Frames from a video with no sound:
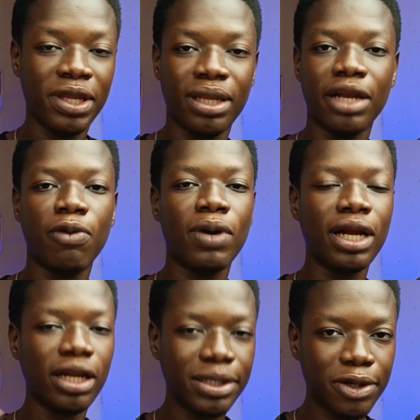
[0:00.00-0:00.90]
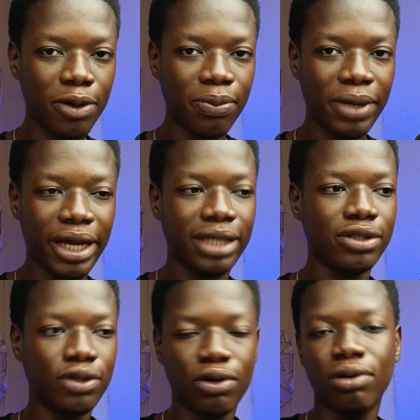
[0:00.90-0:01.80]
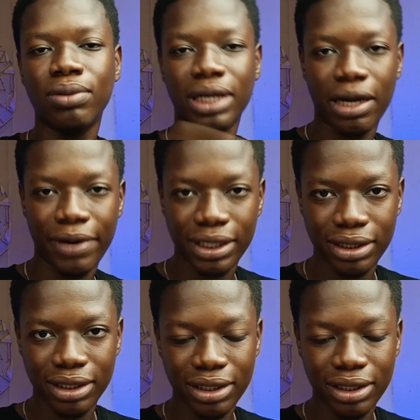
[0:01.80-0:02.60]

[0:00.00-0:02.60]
Now the one at the top is your currencies.